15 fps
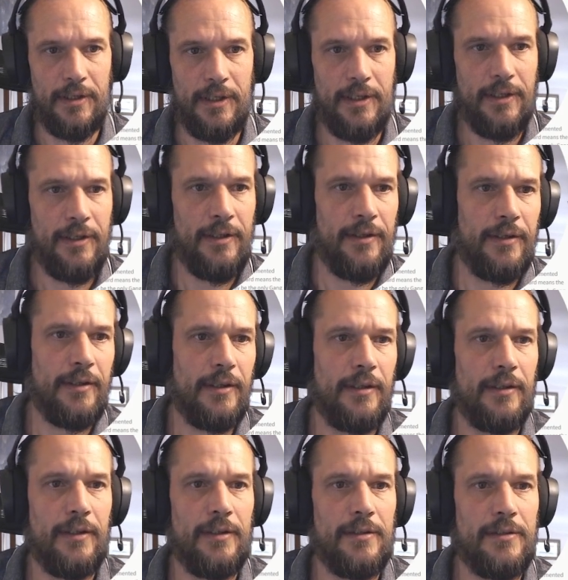get it.
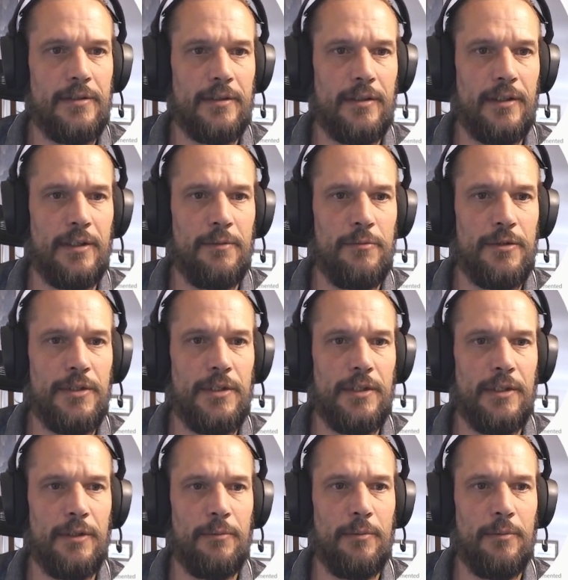This GameShape.